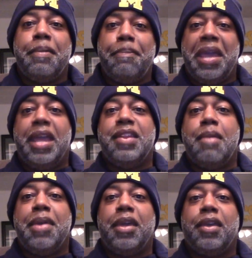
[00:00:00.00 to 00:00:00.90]

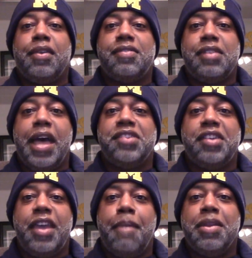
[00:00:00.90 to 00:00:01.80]
pandemic
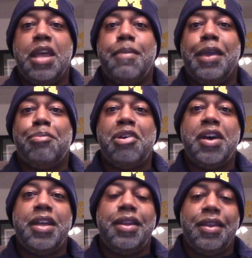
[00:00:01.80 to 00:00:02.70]
/ epidemic,
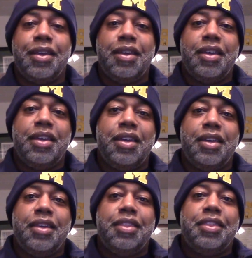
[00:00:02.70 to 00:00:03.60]
but
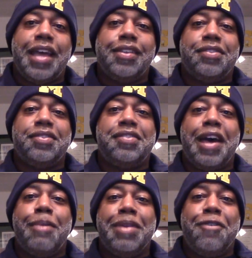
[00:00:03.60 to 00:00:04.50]
that doesn't
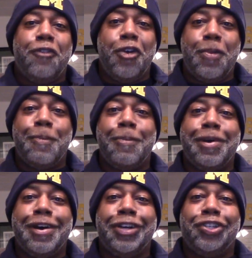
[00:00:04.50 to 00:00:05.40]
stop me from
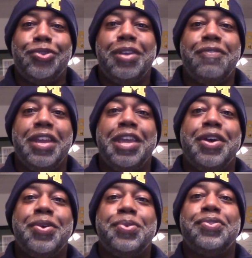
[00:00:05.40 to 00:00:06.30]
shooting
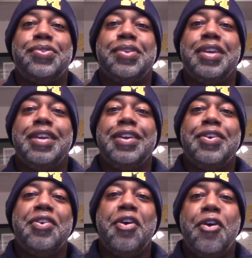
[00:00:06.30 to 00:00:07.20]
videos
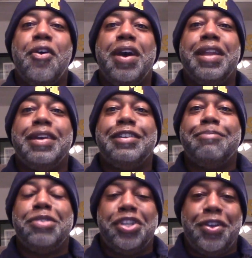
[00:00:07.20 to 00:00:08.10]
on
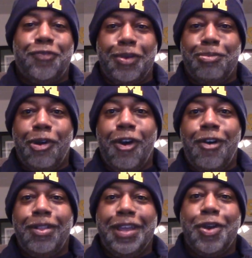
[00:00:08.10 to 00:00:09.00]
Michigan
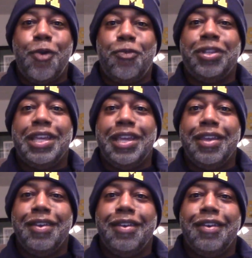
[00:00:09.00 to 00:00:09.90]
football, and hopefully
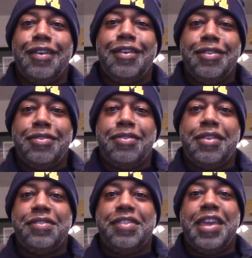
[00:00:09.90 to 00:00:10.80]

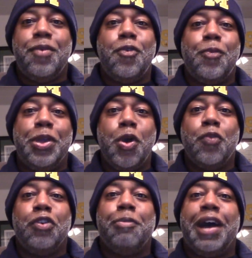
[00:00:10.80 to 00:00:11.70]
this thing will be
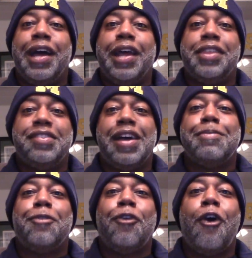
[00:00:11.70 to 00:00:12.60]
over by the time
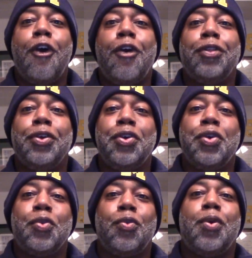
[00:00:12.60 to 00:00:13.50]
the fall
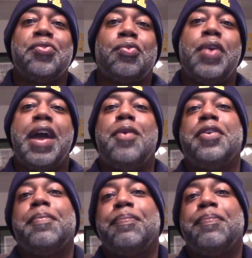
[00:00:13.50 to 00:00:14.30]
rolls around.